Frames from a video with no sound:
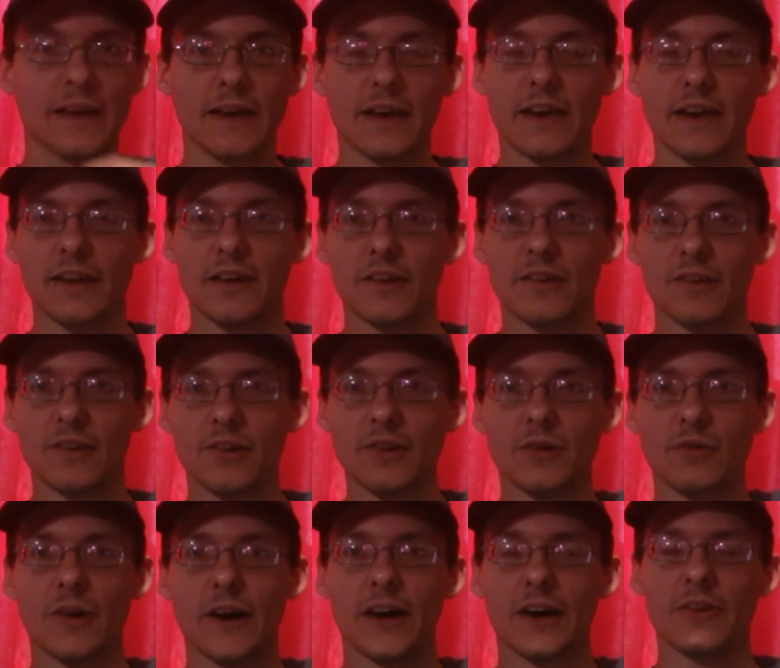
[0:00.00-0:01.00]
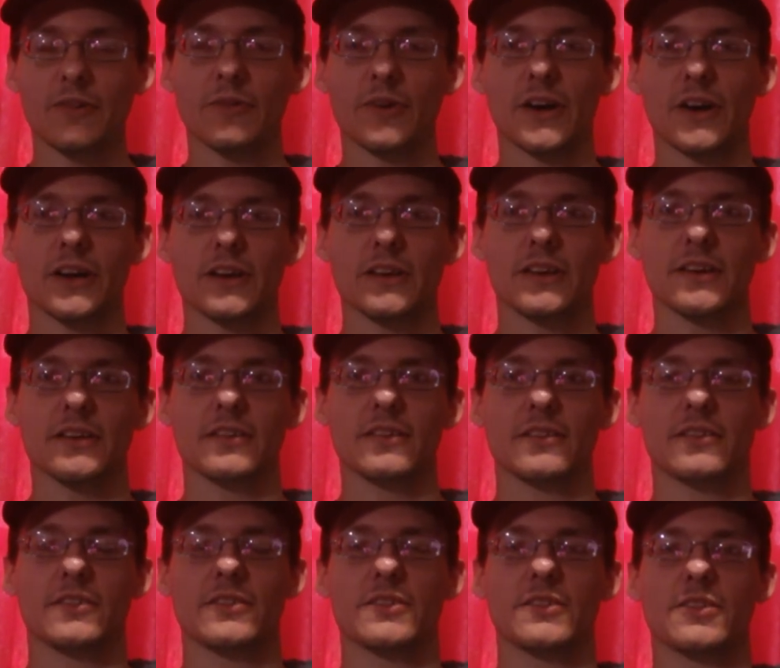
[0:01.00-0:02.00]
in a little while when I get
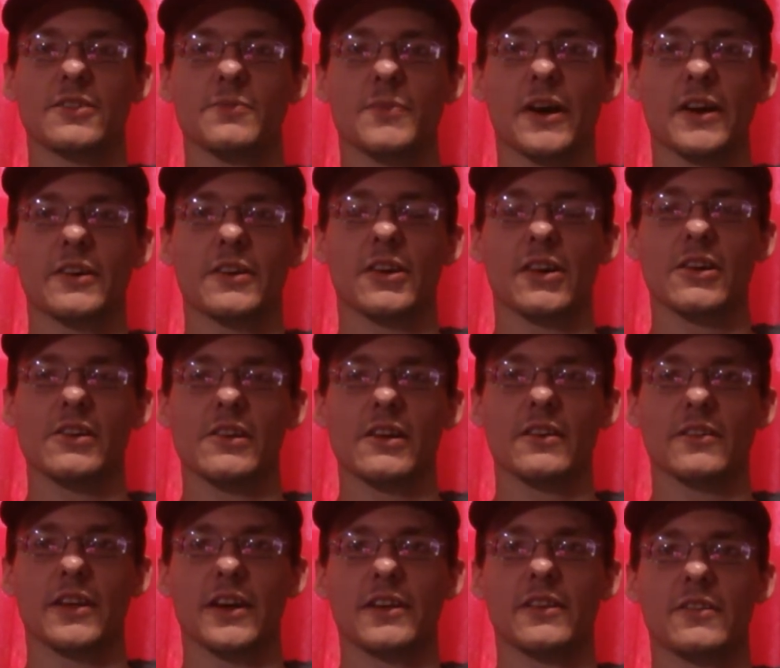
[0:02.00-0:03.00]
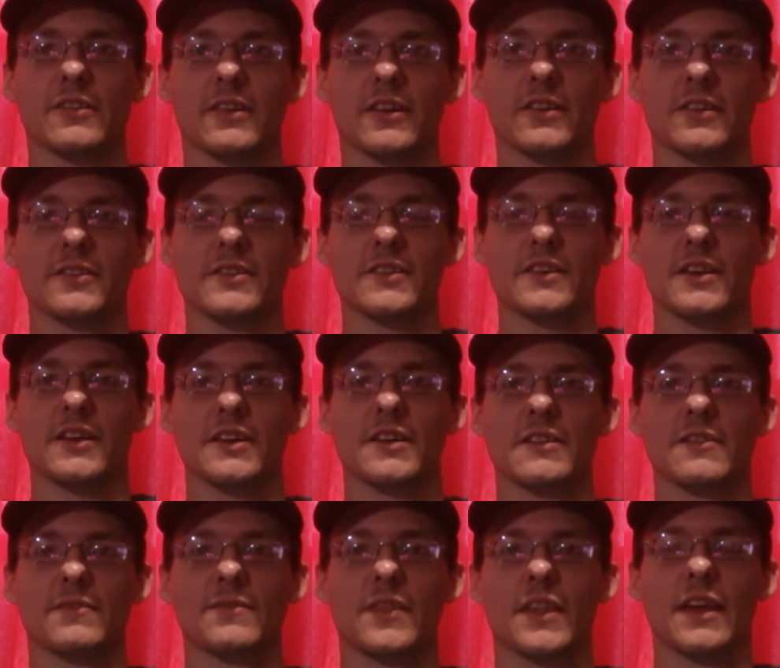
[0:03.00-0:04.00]
to my car lot later on today,
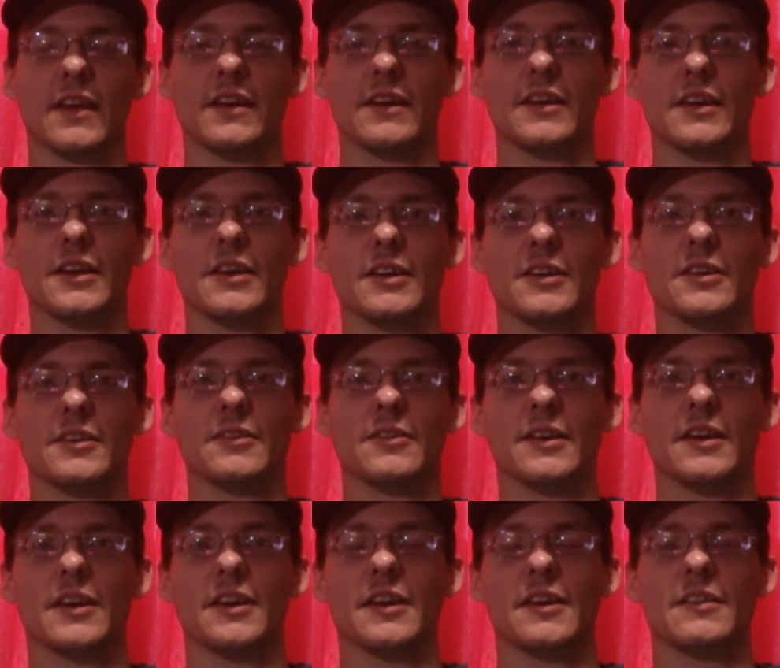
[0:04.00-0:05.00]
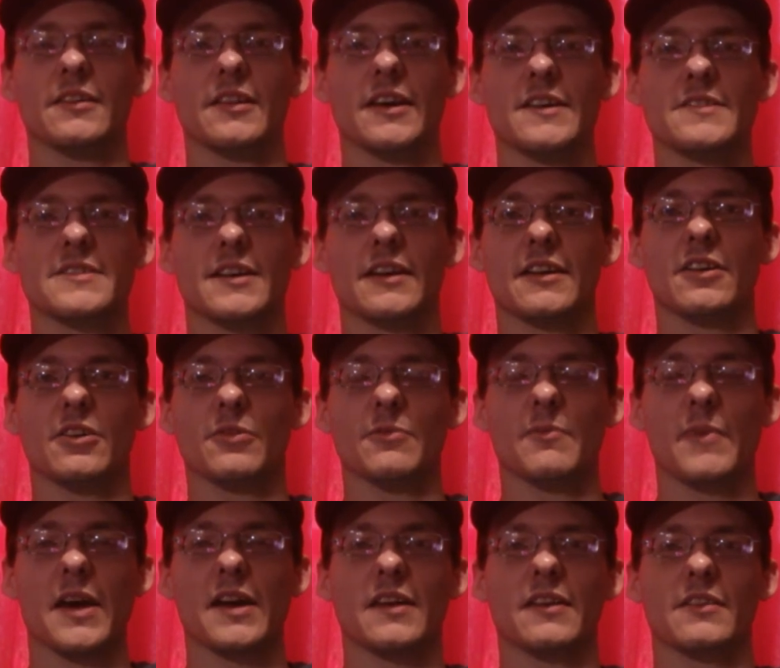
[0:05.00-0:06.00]
unless I don't
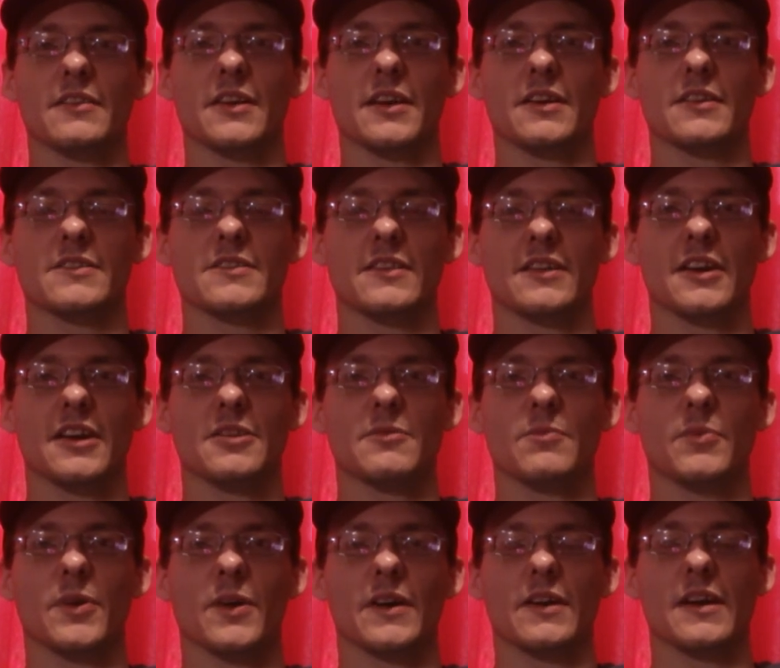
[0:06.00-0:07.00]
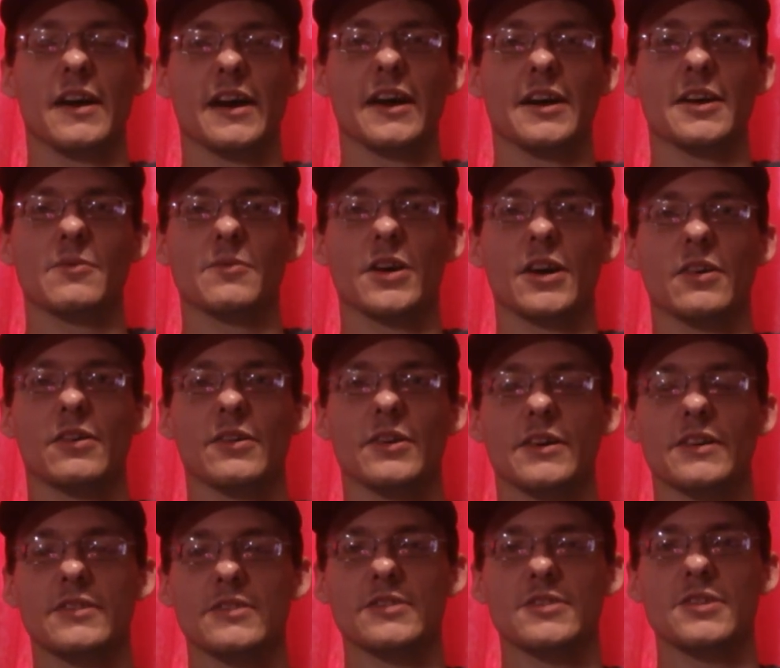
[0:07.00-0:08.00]
make it there today. But I am
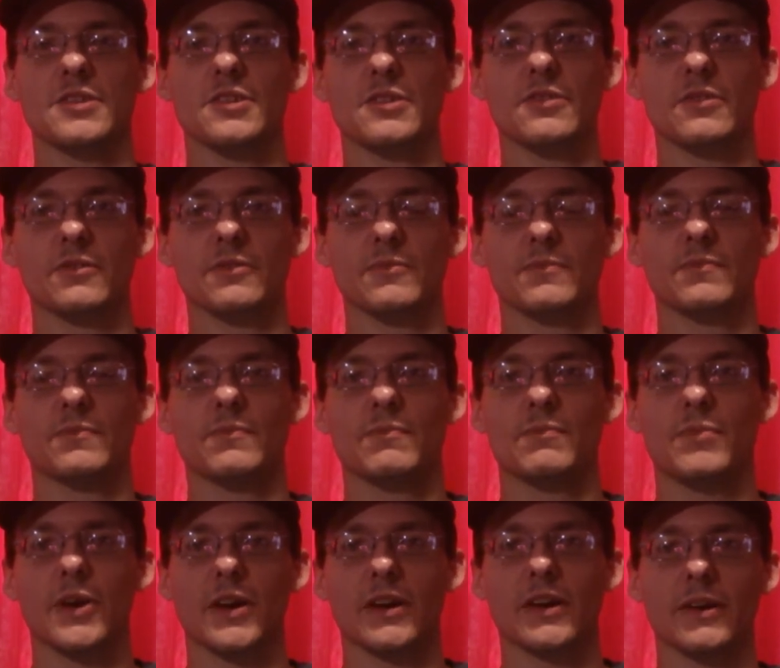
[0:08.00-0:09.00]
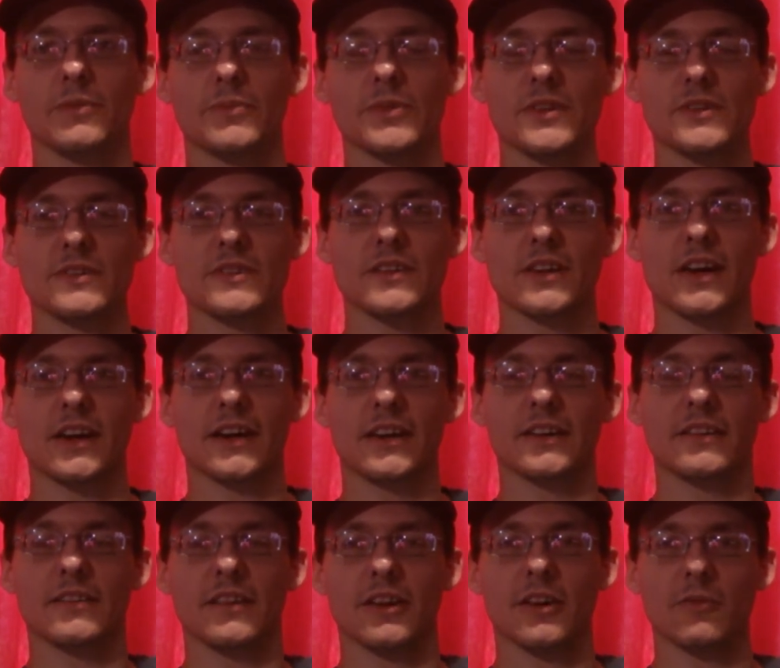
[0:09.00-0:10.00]
going to pick up this
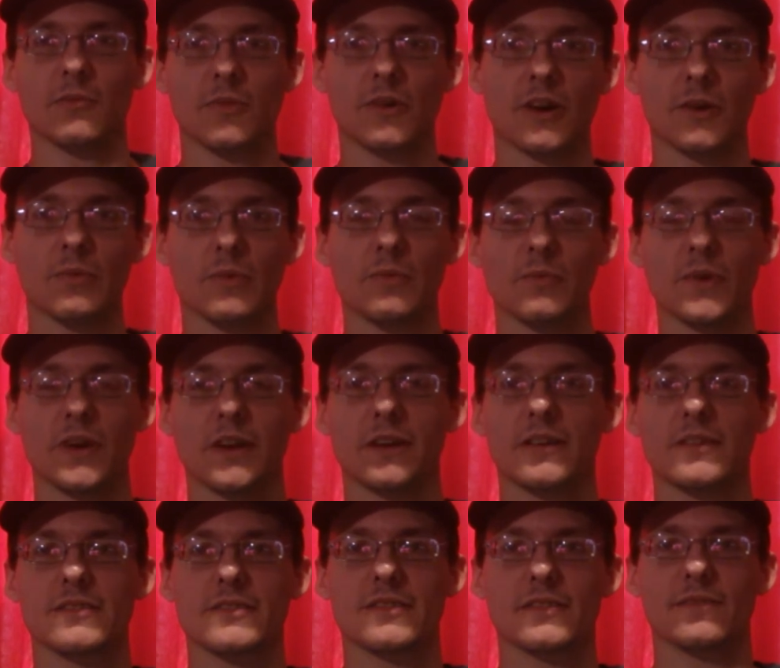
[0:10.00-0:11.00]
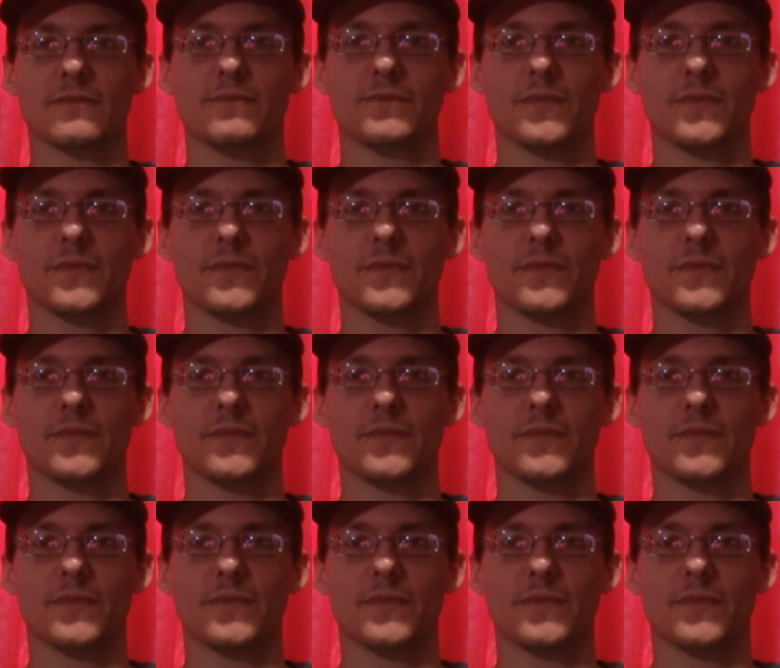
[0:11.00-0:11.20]
sign in a couple minutes.